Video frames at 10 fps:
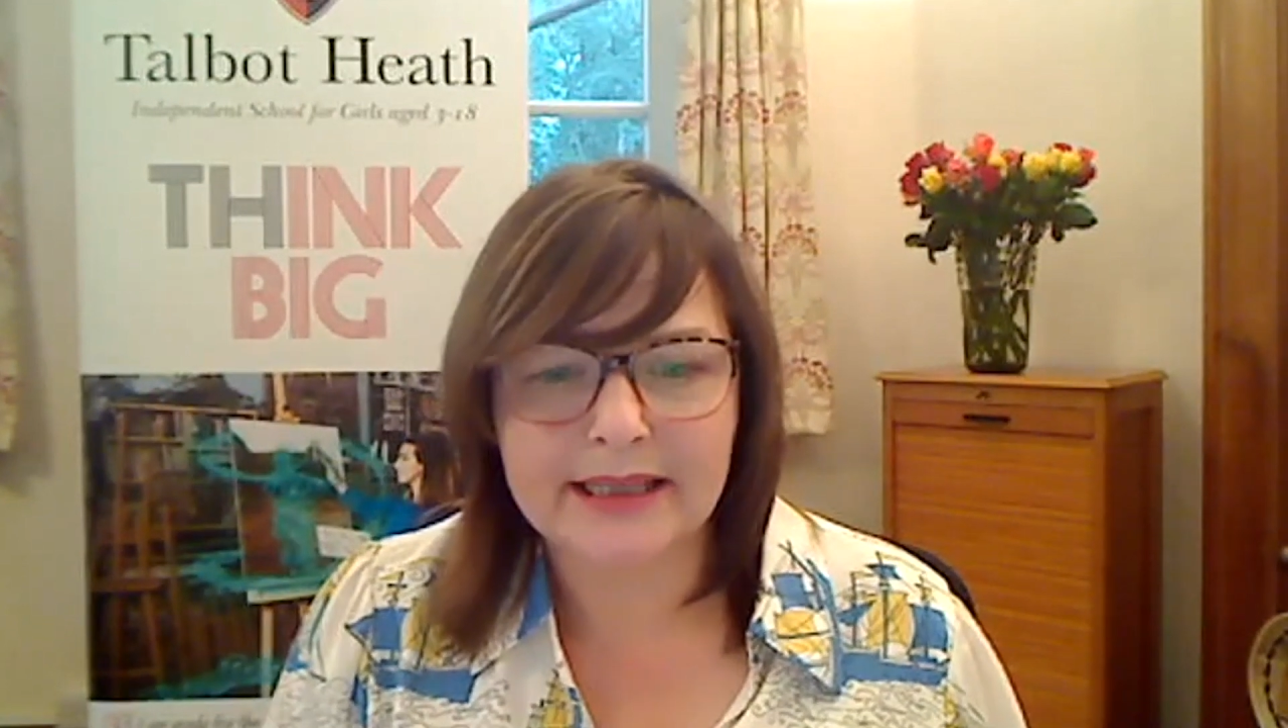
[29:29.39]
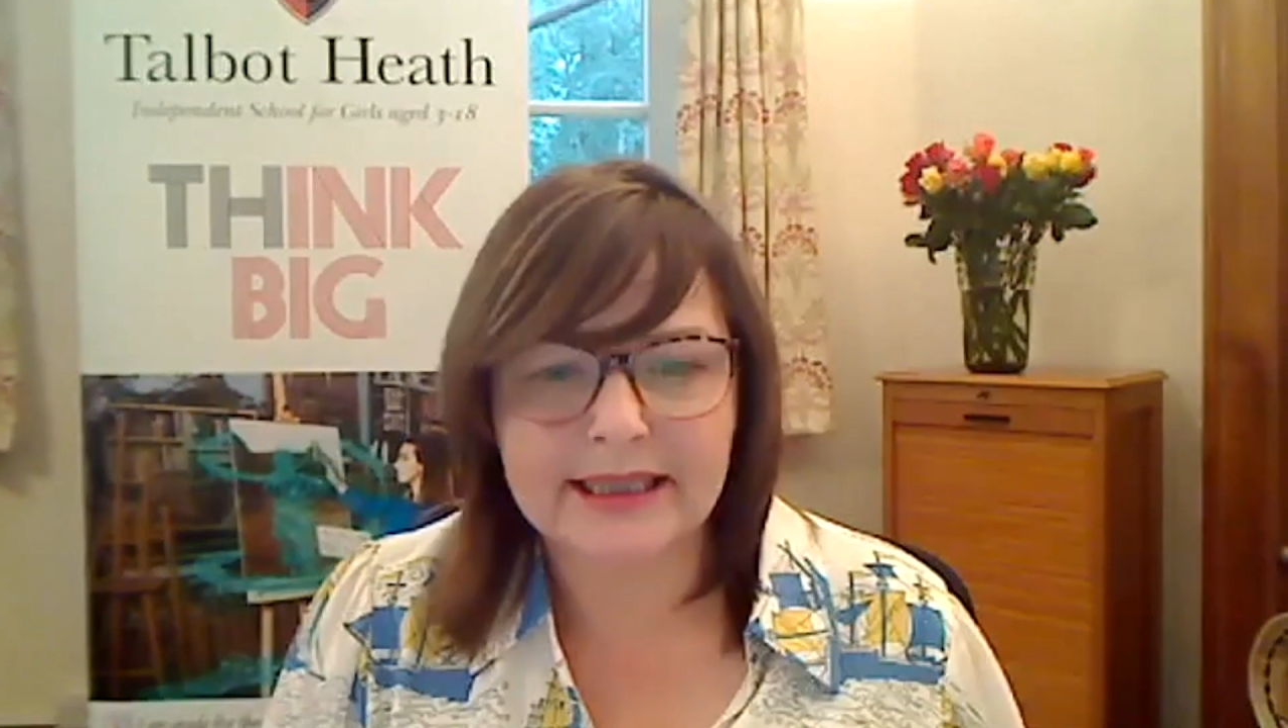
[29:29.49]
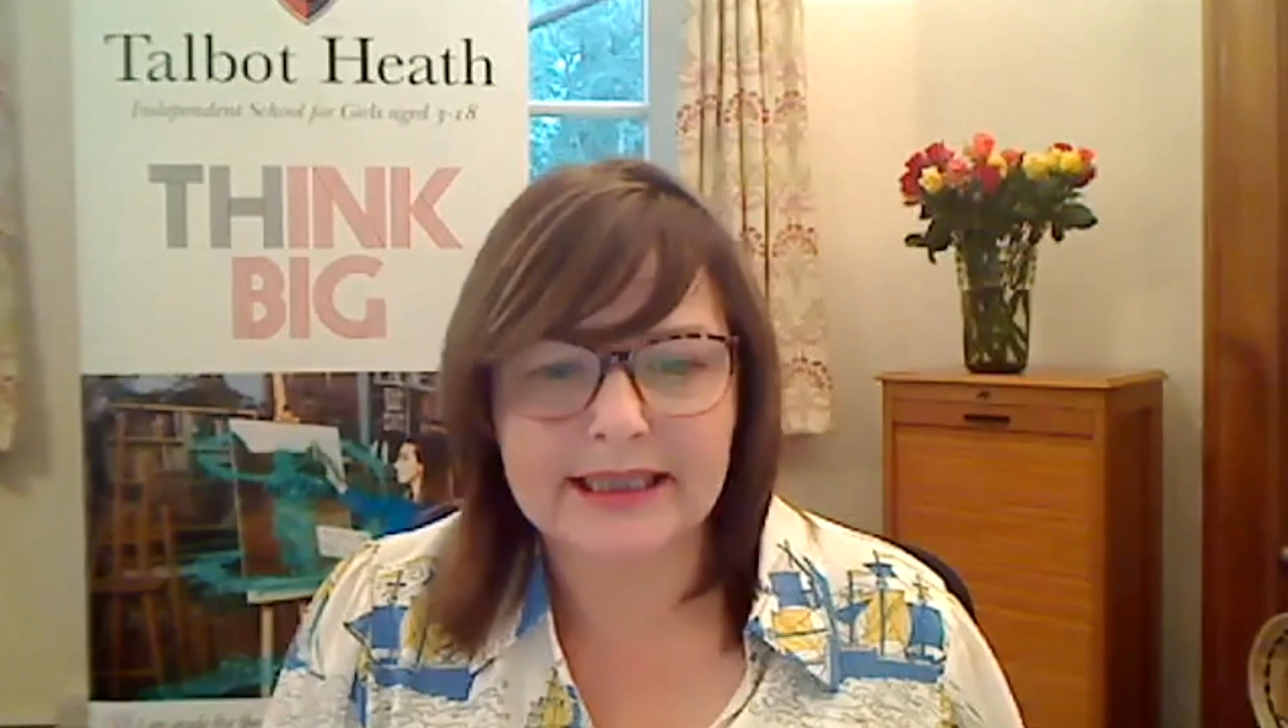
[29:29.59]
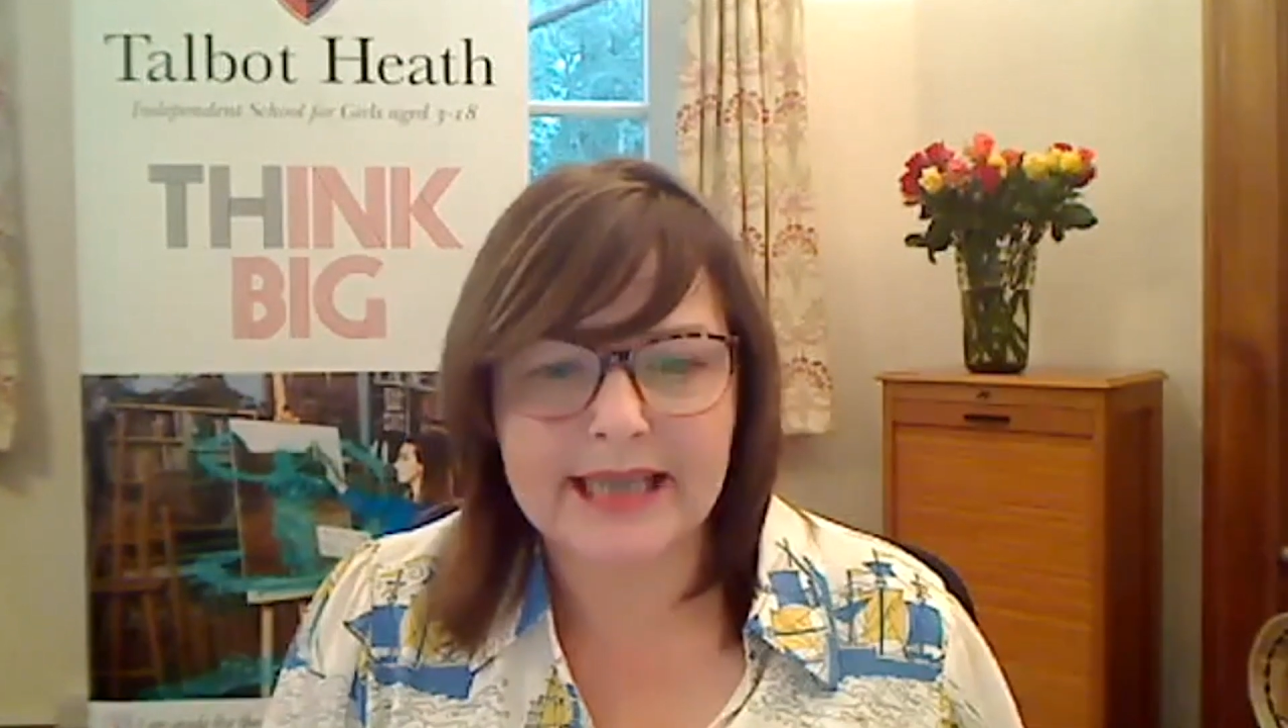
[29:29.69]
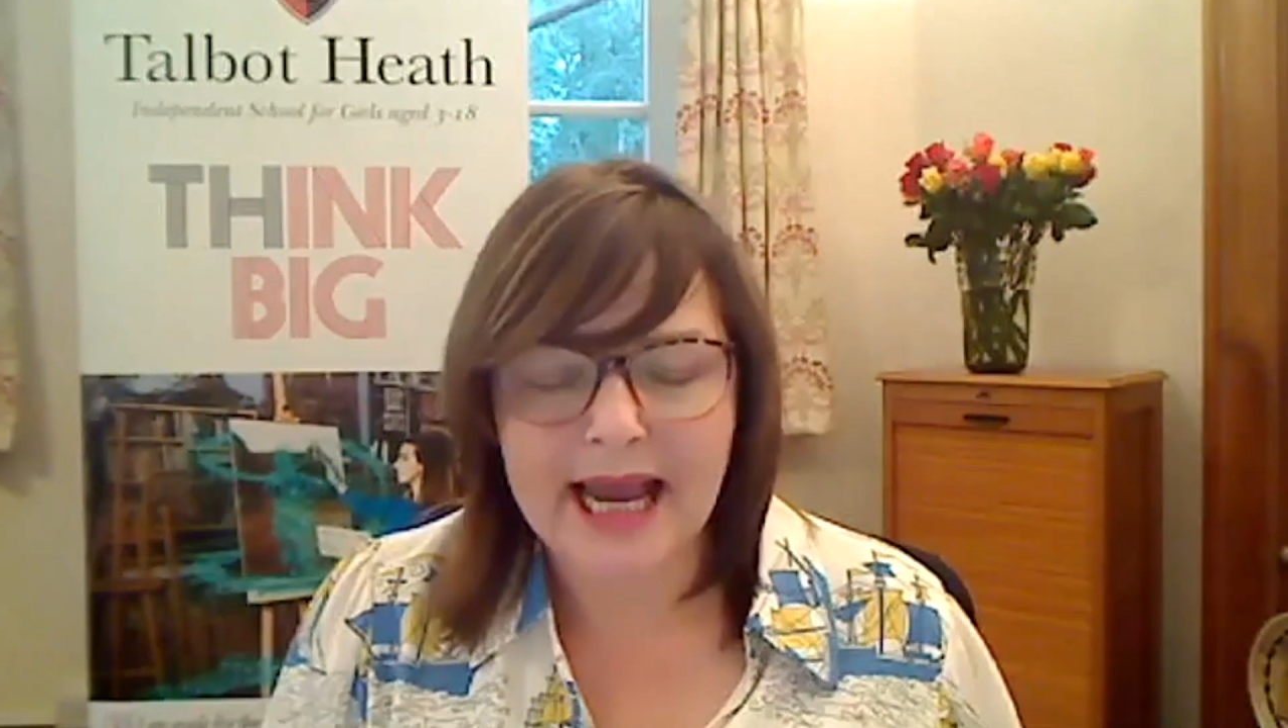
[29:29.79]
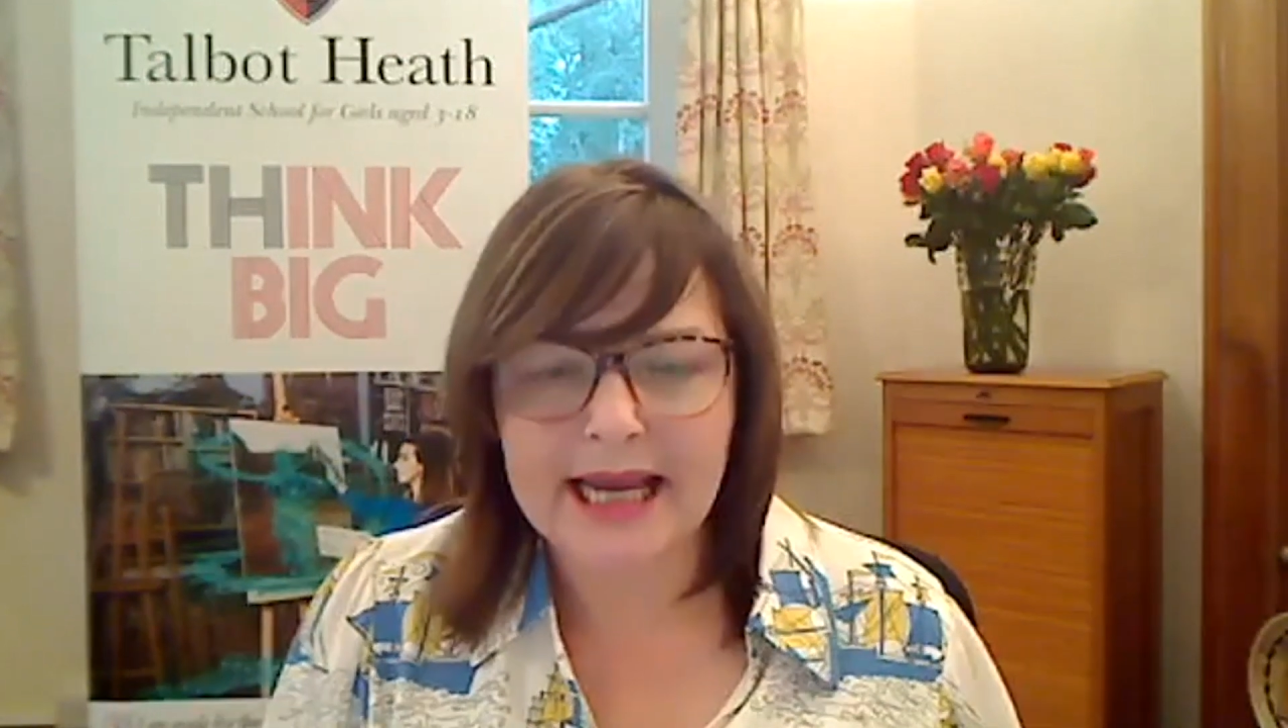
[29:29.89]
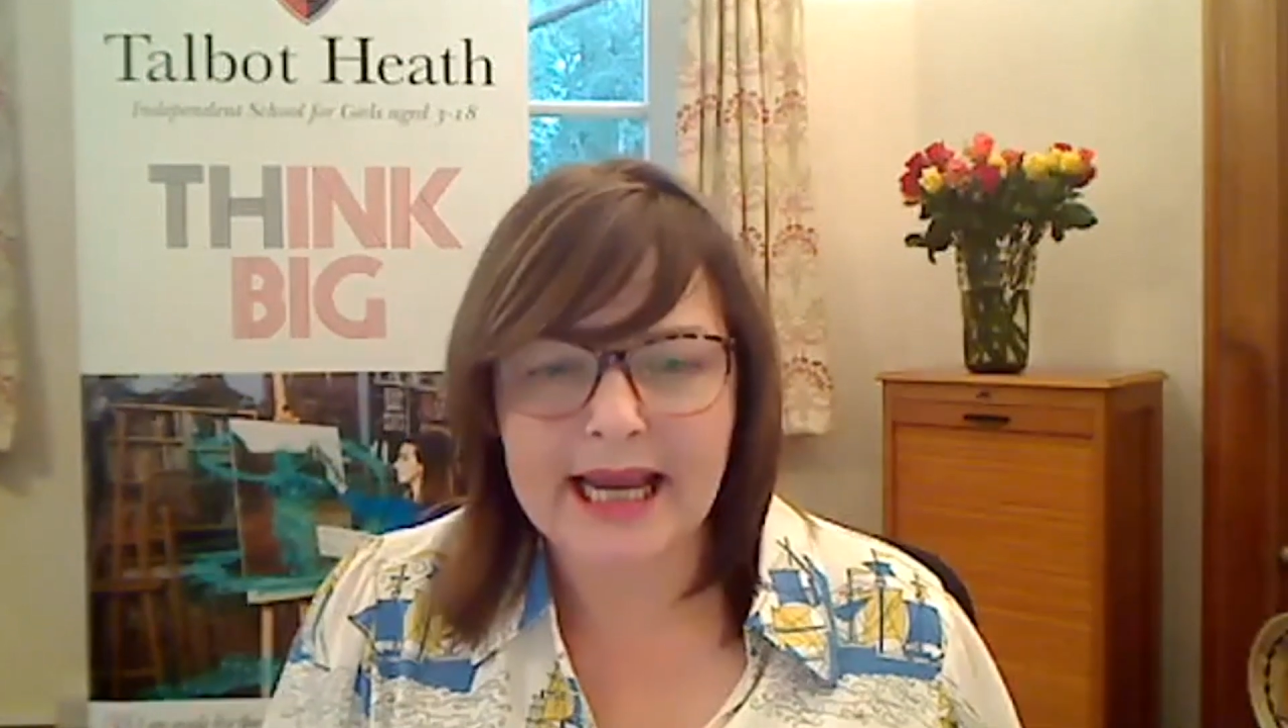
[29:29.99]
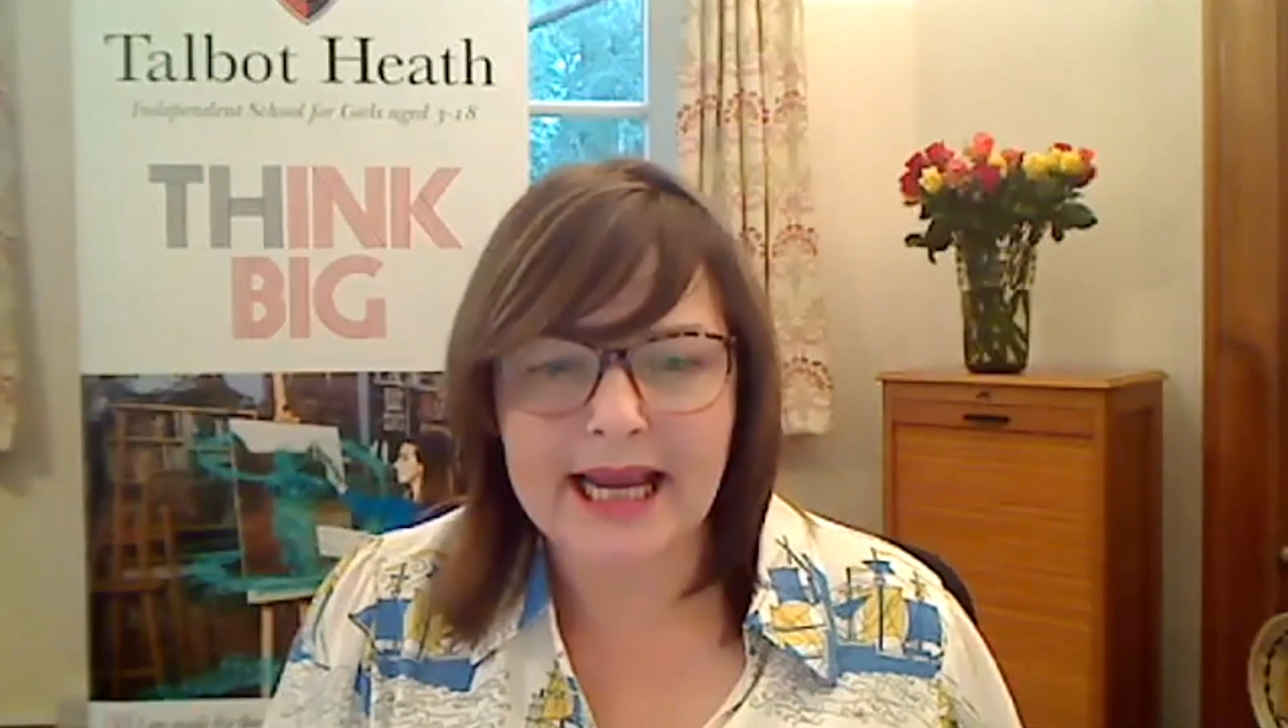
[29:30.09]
today